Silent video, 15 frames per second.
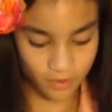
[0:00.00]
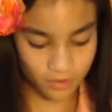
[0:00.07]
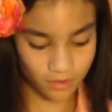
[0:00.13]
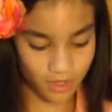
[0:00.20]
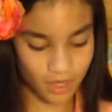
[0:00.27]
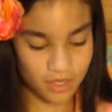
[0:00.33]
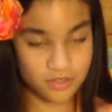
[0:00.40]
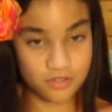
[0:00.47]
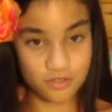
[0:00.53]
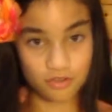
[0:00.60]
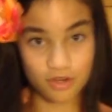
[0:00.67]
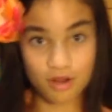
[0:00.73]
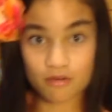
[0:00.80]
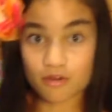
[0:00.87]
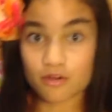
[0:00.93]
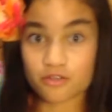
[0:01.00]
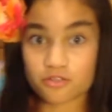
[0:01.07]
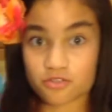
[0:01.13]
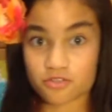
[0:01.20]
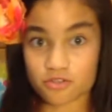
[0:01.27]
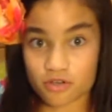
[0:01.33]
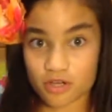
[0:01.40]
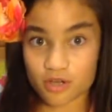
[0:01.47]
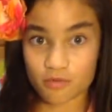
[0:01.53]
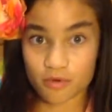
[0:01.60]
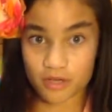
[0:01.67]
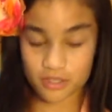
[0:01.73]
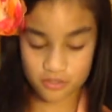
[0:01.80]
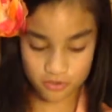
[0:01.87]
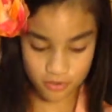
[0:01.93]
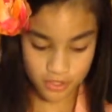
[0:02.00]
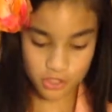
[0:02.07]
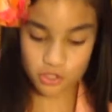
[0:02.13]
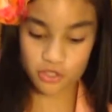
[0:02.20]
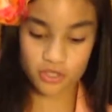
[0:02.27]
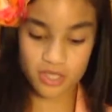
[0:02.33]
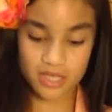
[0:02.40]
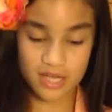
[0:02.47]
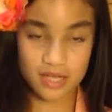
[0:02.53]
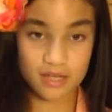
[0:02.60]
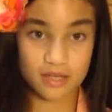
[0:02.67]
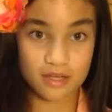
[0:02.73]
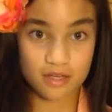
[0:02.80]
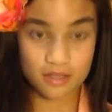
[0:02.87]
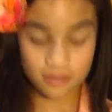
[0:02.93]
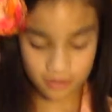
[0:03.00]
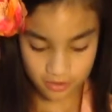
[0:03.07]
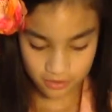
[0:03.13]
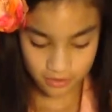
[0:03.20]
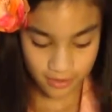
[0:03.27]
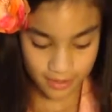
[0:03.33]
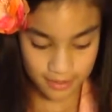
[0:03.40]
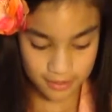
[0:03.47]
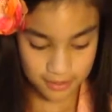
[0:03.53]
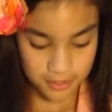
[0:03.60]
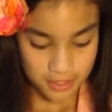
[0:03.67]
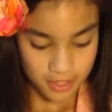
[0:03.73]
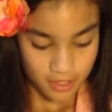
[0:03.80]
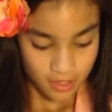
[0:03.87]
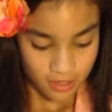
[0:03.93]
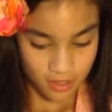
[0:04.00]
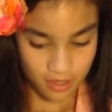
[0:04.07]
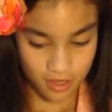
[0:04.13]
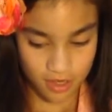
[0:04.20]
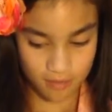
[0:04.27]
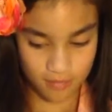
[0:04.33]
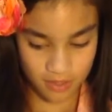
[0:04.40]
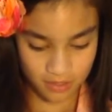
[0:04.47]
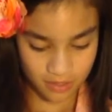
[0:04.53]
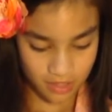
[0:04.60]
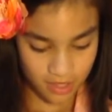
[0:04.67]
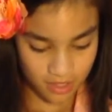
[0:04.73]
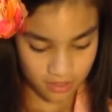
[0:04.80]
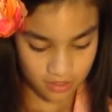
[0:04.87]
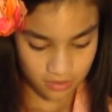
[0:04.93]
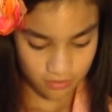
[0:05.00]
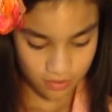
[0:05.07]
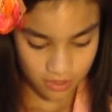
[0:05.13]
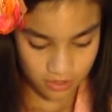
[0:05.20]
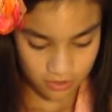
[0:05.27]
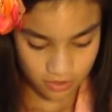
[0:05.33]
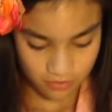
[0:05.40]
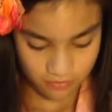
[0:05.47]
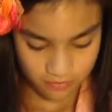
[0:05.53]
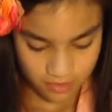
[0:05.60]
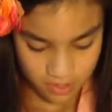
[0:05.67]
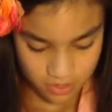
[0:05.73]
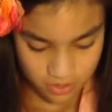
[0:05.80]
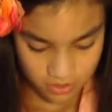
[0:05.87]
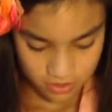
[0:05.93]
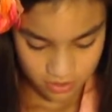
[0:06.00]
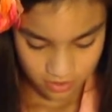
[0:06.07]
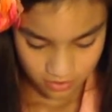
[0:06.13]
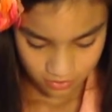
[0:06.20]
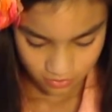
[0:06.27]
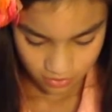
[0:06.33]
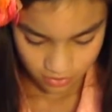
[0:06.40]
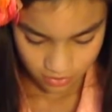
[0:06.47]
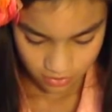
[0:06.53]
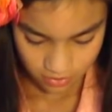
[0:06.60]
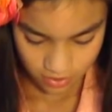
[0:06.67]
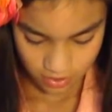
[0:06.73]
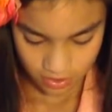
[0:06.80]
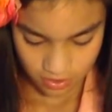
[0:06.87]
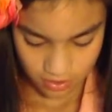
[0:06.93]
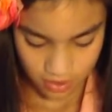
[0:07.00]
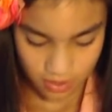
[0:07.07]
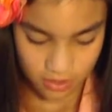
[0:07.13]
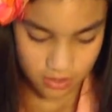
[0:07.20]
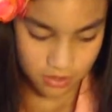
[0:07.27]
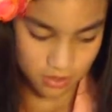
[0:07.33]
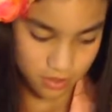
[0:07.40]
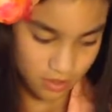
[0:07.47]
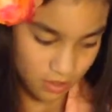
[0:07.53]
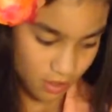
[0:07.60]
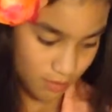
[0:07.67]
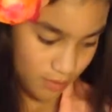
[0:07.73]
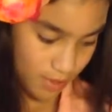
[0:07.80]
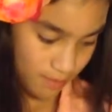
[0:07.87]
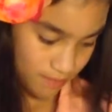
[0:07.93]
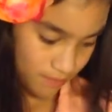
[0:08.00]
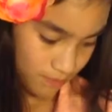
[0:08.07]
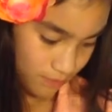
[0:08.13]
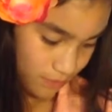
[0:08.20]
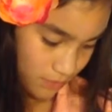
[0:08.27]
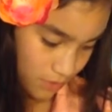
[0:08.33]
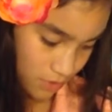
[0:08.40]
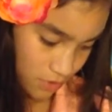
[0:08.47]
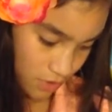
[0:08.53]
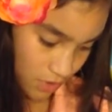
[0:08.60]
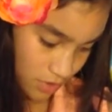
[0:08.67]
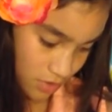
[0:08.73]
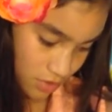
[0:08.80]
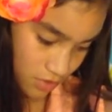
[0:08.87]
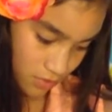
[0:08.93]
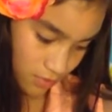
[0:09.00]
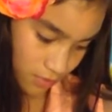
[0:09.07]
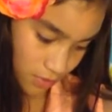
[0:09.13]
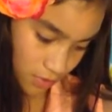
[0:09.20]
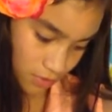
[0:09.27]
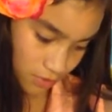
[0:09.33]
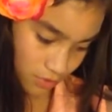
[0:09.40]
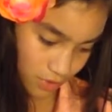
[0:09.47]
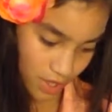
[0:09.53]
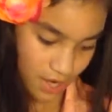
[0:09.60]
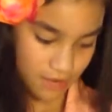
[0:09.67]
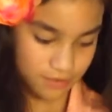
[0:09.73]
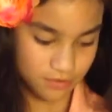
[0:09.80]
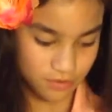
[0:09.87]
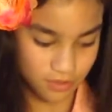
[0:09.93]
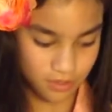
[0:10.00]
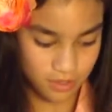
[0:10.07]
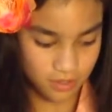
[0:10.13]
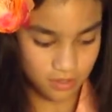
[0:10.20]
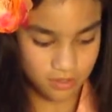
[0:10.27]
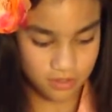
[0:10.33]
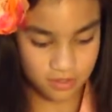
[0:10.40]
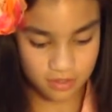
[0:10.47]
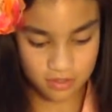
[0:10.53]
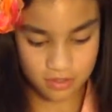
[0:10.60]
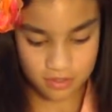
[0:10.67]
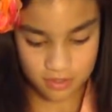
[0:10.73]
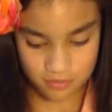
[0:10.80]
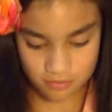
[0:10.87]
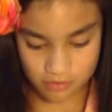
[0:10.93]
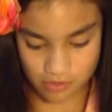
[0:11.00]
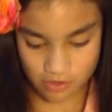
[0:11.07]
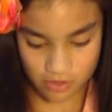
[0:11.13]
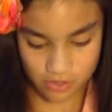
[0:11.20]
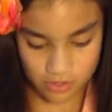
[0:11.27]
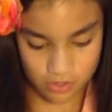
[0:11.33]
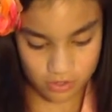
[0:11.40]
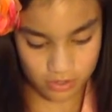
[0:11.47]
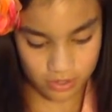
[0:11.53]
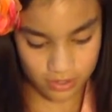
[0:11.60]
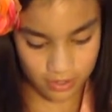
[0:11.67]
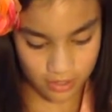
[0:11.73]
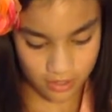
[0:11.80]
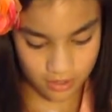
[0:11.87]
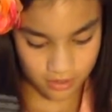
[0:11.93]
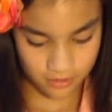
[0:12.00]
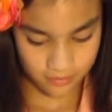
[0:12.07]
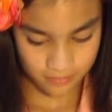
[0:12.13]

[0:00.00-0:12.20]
Okay, so now I'm going to show you what it's going to look like in the end when it's all finished. So this is a nice album. It says photographs on it, very girly-like.